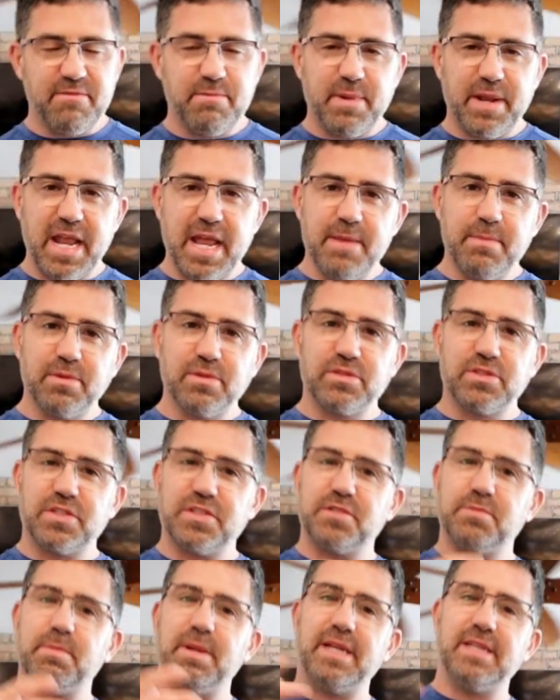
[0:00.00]
been able
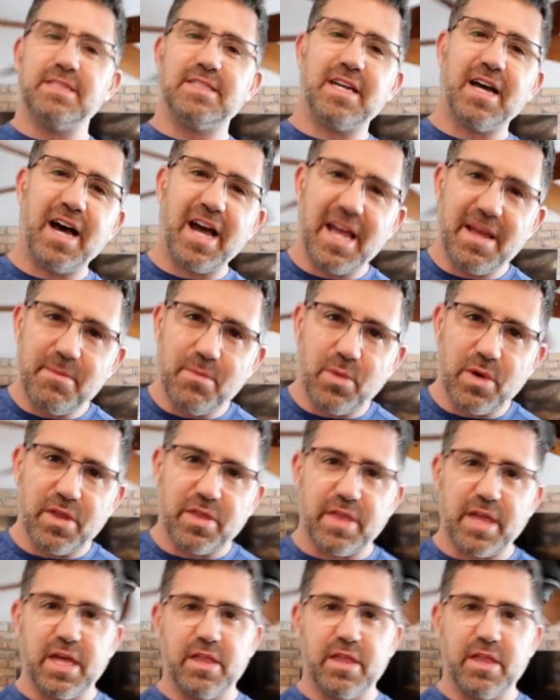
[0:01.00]
to spend time with